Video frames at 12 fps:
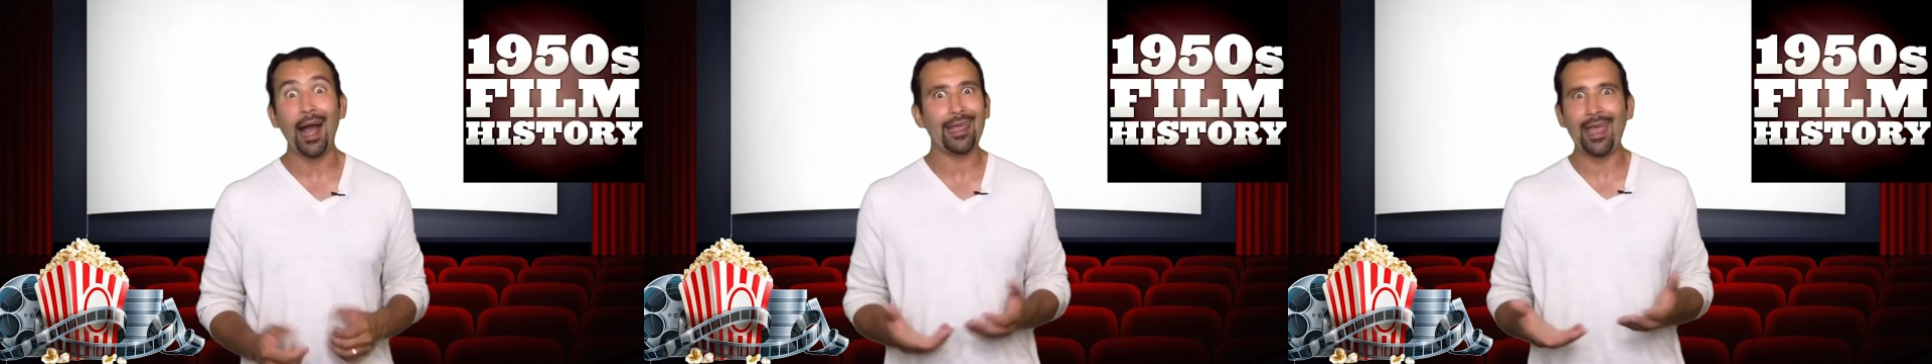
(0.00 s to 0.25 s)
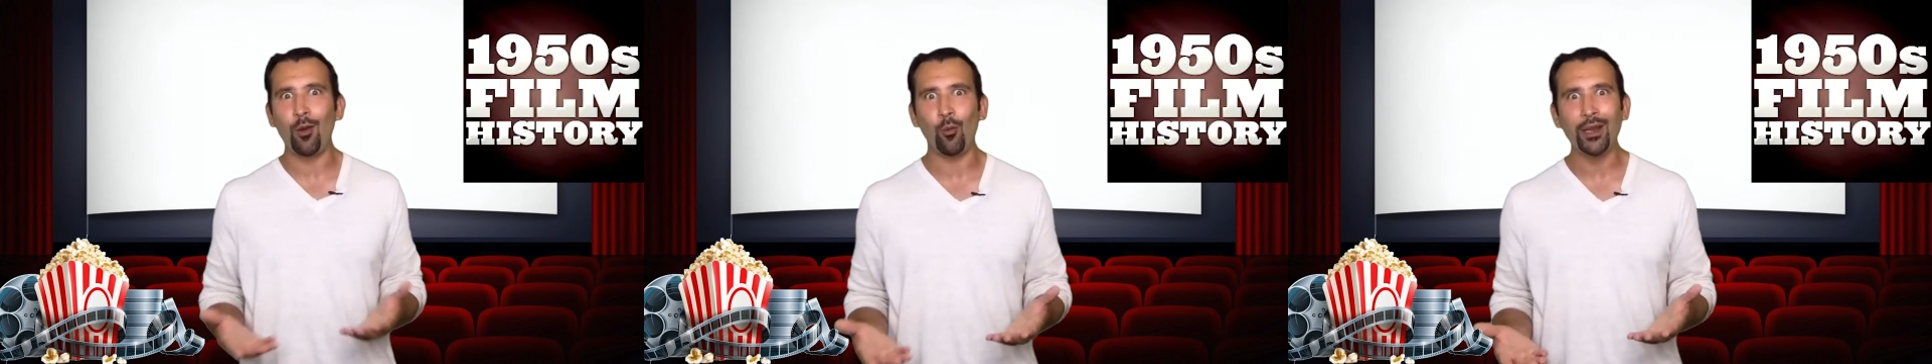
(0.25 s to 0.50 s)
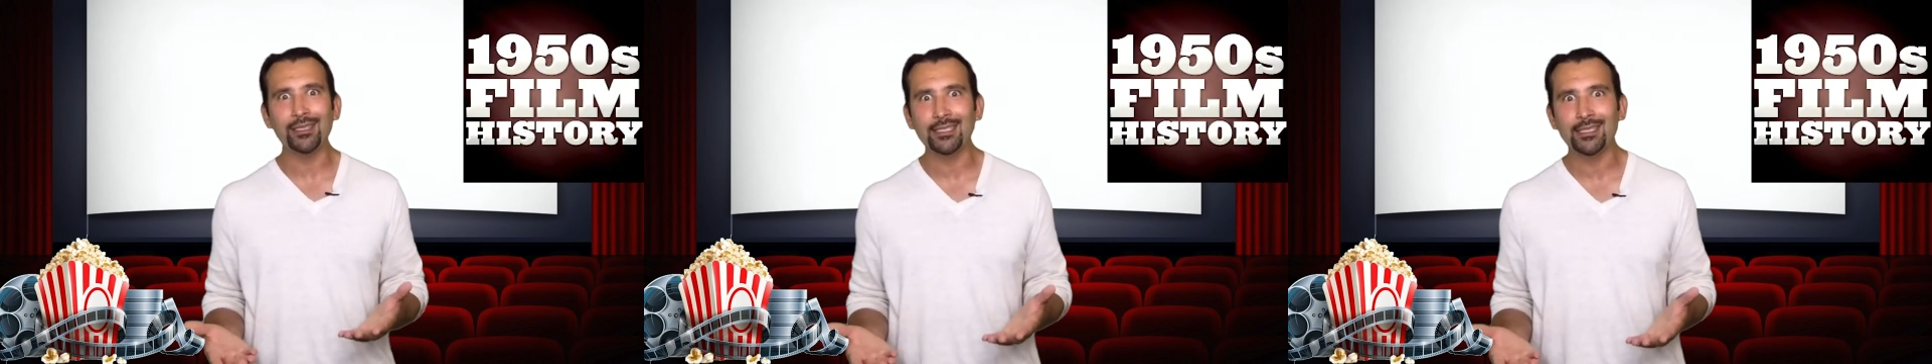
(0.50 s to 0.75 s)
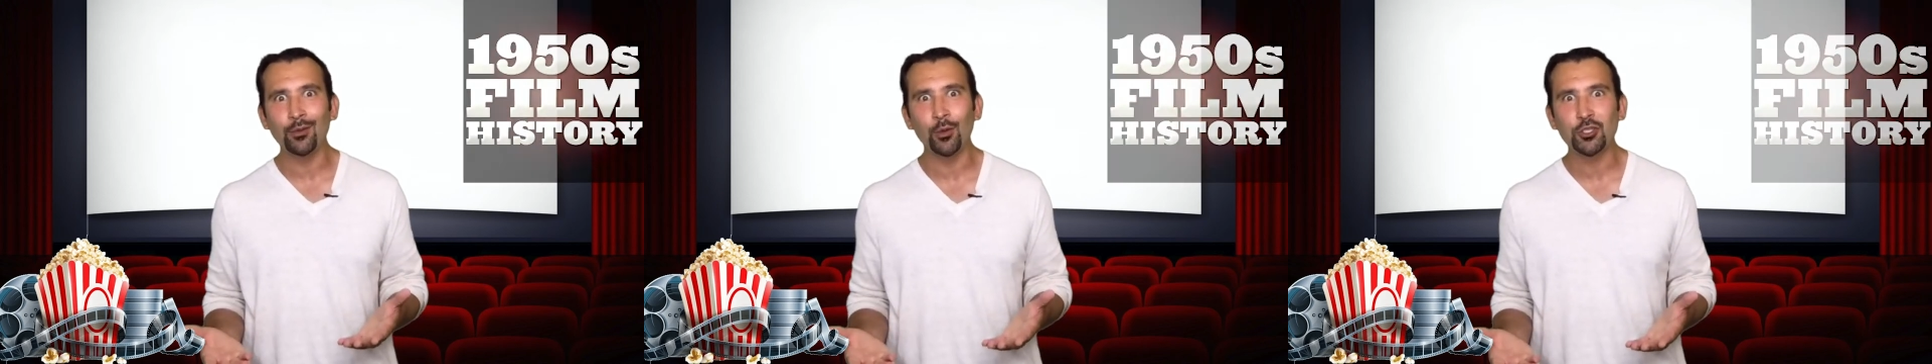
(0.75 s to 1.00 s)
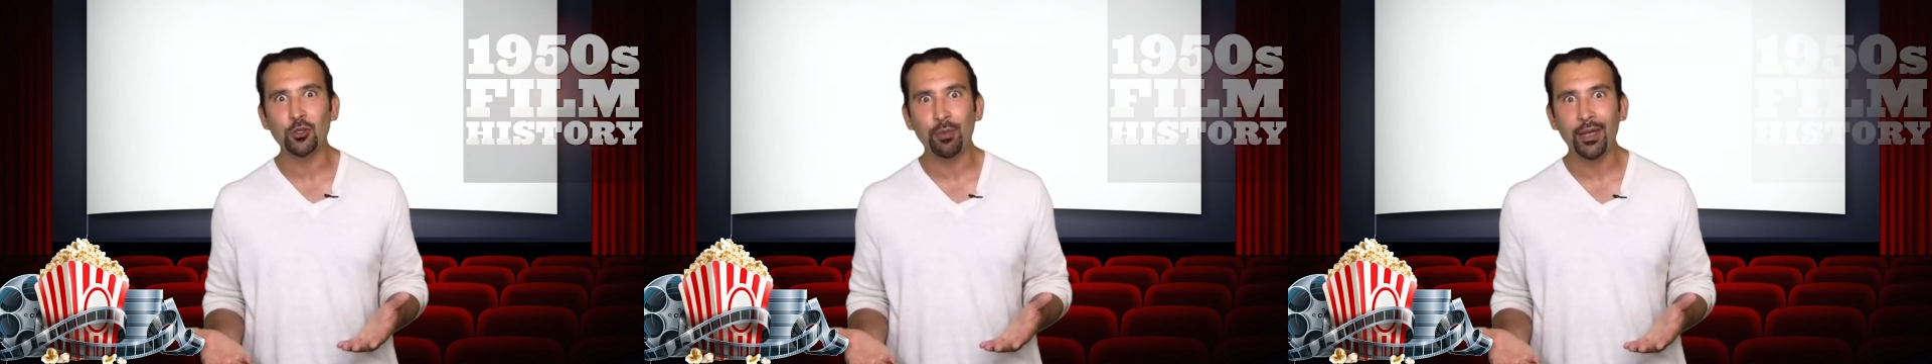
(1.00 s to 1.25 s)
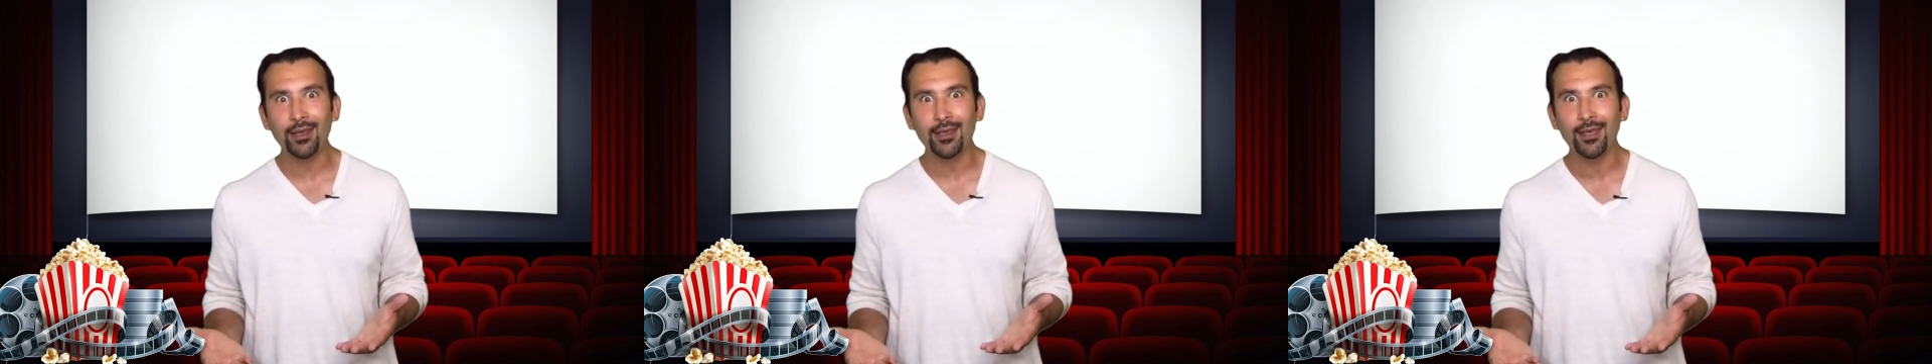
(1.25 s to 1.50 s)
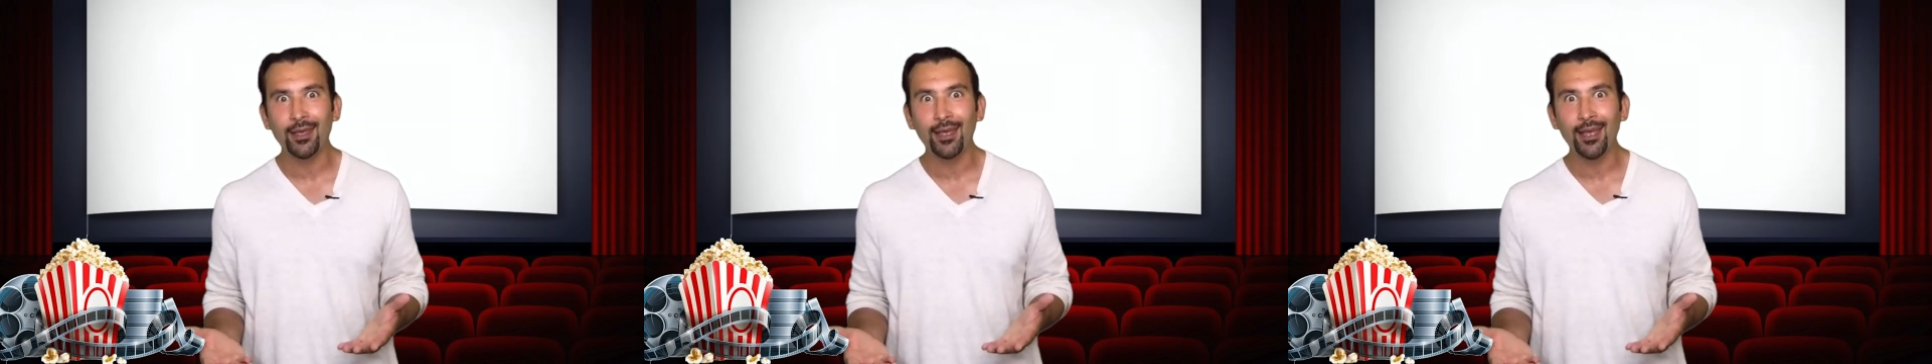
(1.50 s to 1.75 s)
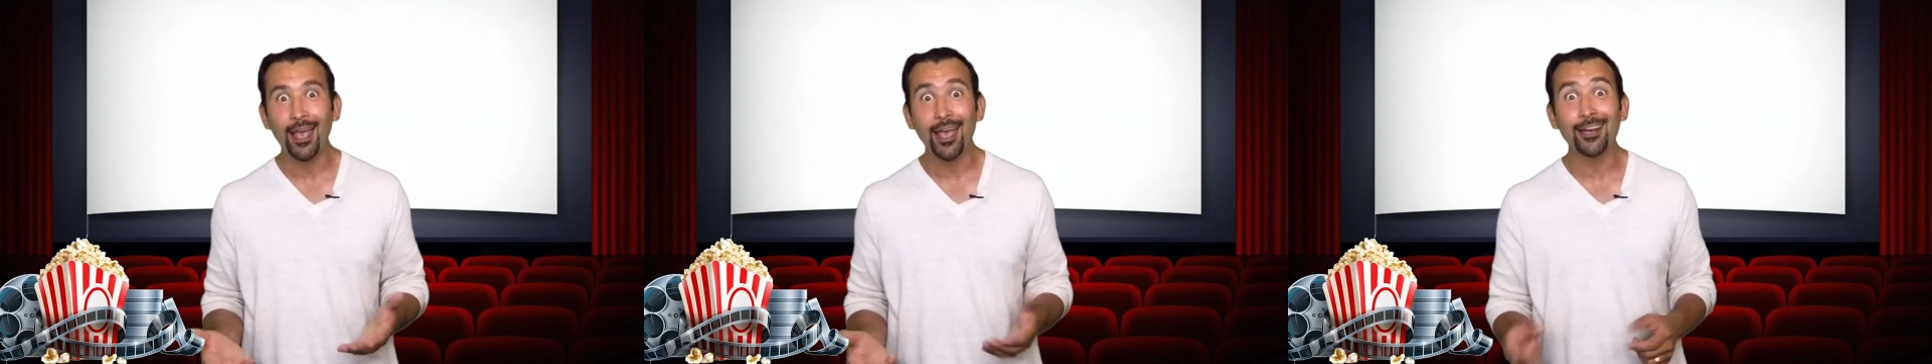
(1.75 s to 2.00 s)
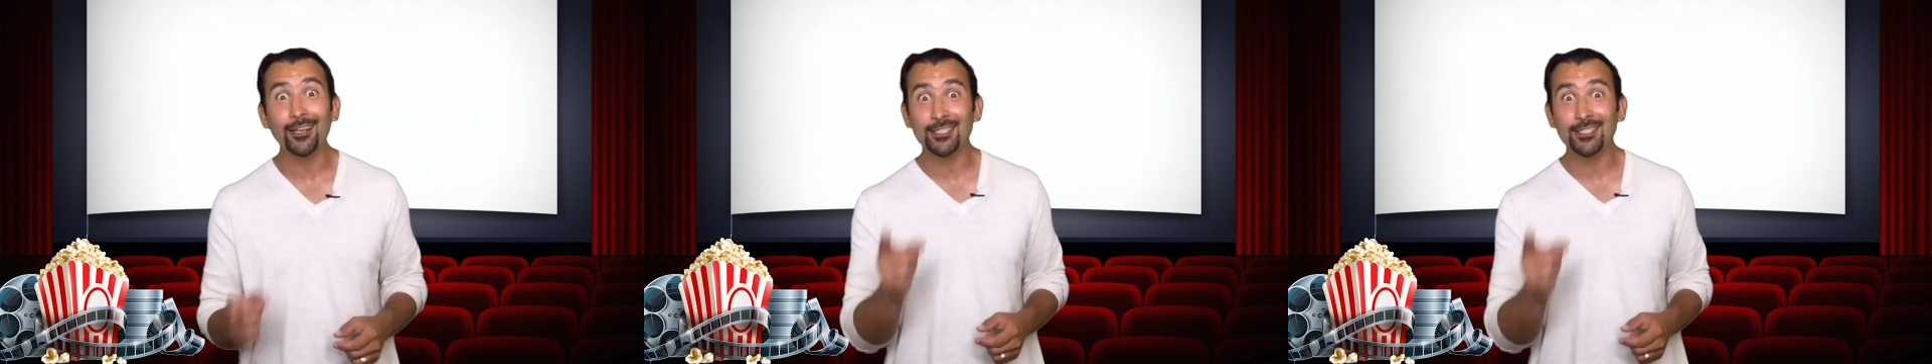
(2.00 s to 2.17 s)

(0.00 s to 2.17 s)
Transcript: I can't wait to see what you pick, and